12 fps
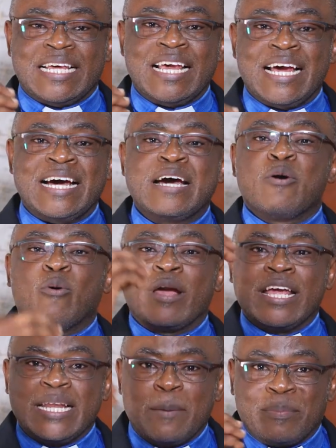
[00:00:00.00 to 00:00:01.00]
there
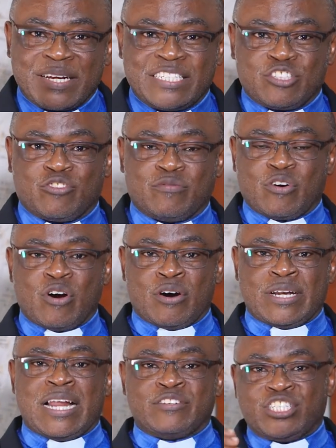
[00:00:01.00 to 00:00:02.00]
in the presence of
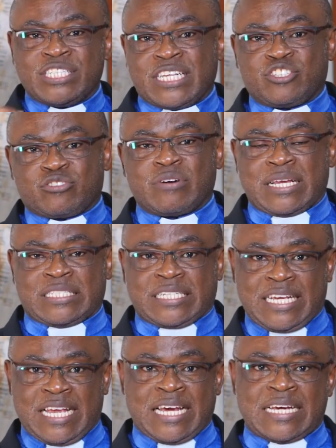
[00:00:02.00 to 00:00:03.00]
God. Now, Jesus Christ
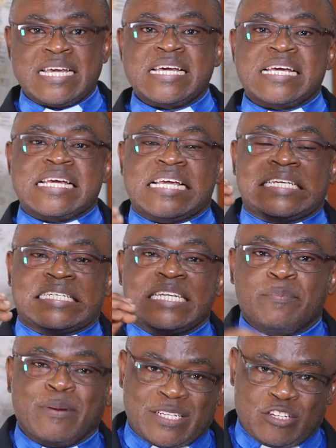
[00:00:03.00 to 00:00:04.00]
here is in
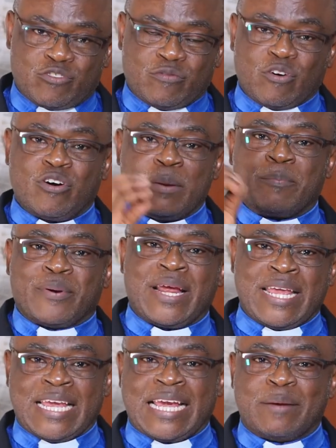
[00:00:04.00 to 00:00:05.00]
the presence of God
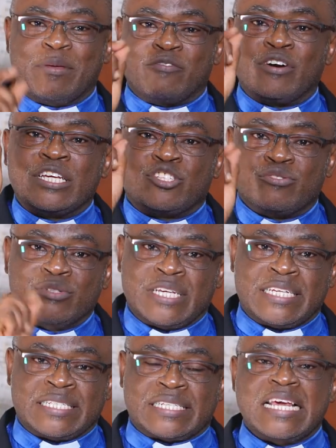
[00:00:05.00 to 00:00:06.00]
praying before He
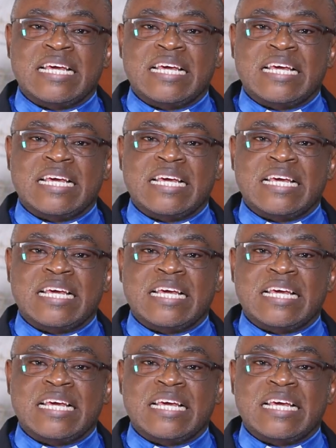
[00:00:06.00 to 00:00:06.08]
chooses